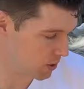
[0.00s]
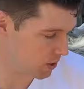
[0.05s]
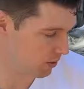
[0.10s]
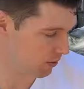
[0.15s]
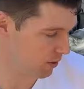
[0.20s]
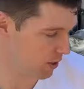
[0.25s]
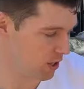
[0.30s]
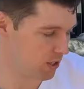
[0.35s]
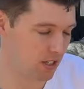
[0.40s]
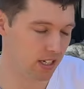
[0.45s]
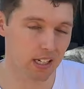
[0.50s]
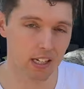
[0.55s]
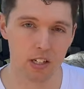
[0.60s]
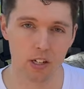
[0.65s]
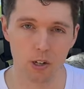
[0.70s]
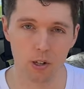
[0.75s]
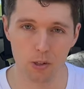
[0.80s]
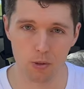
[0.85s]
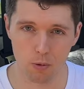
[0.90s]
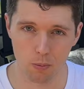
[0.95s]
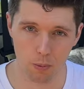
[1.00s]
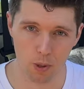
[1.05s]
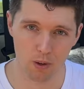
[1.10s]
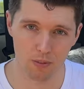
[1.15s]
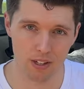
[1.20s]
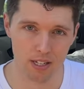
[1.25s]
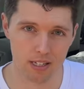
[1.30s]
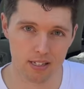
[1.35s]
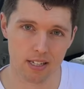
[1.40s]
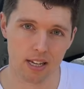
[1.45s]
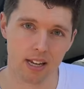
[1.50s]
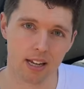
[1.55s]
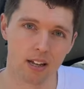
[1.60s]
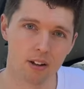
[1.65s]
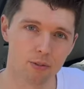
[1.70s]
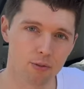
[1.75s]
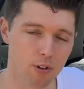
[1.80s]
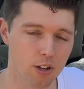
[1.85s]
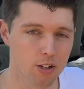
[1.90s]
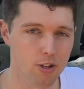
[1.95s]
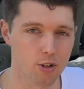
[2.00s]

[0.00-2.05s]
the first thing you do is remove this front